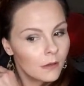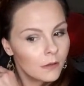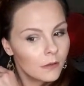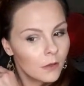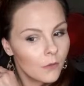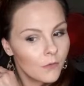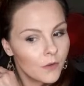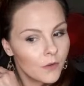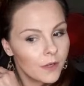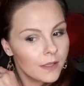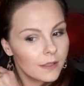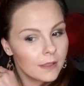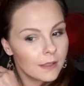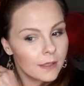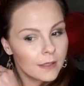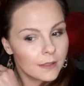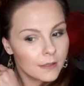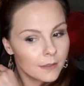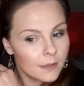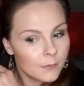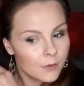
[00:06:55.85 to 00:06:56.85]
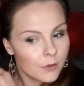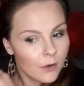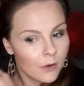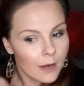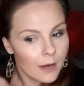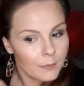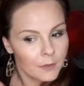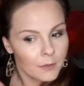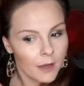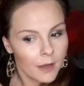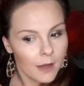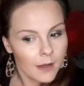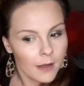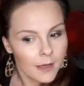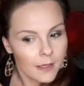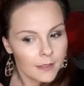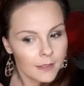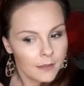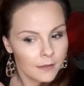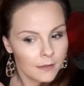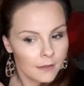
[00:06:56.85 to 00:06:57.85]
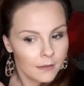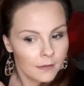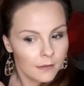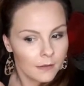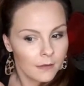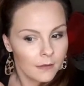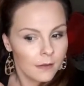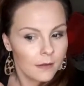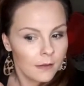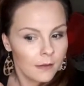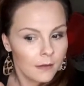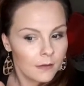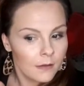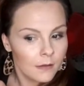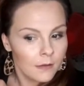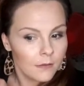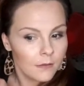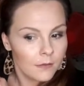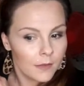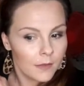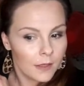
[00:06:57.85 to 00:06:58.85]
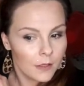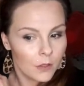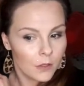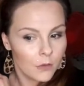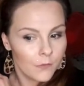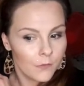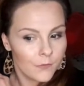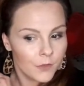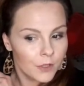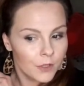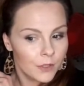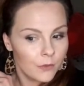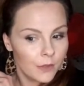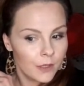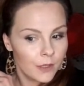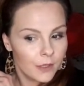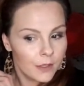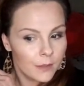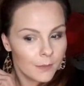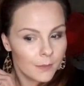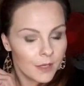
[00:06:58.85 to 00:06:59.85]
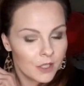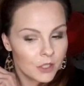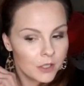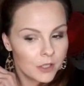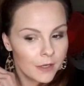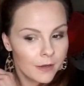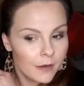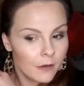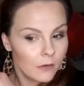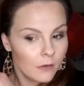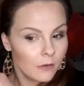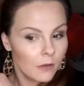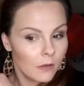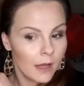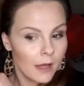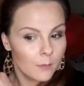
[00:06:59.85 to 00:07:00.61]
don't forget to hit subscribe, you guys. Thank you for tuning into my channel. I